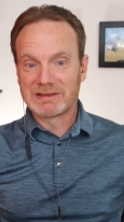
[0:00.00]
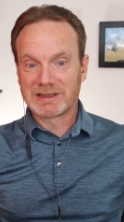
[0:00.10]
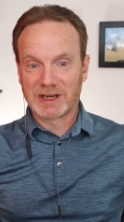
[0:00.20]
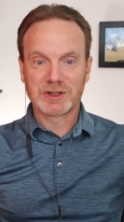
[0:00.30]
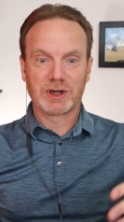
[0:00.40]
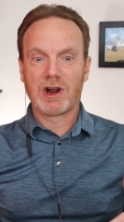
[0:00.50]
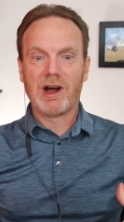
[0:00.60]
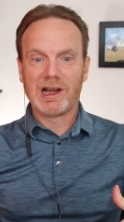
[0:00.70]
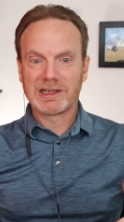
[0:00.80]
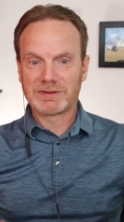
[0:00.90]
the extra
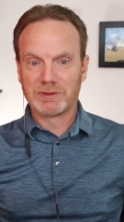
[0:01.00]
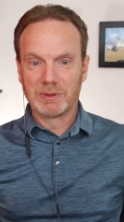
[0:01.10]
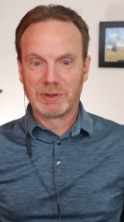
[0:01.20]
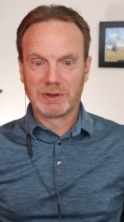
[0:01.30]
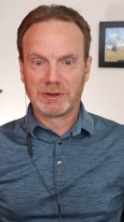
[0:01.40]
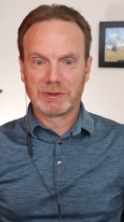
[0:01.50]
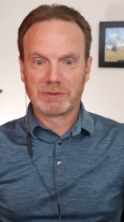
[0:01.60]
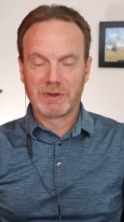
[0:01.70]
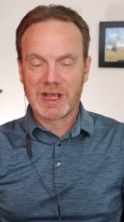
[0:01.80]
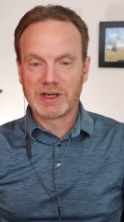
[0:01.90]
cost for
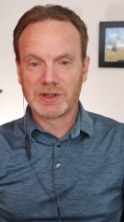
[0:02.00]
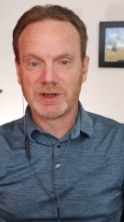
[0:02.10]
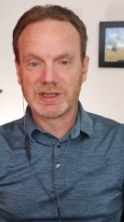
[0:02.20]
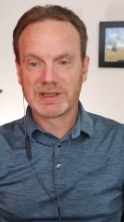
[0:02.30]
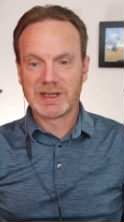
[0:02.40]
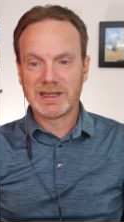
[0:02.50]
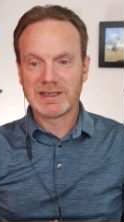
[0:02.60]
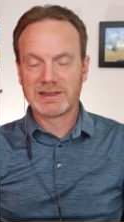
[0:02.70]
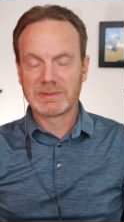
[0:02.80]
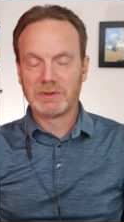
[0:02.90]
for that charging. So that
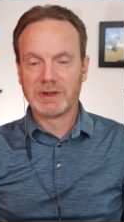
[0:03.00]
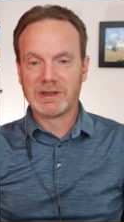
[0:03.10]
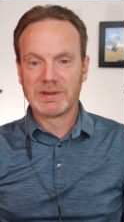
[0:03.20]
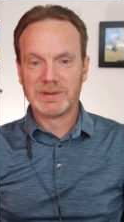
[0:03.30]
sounds really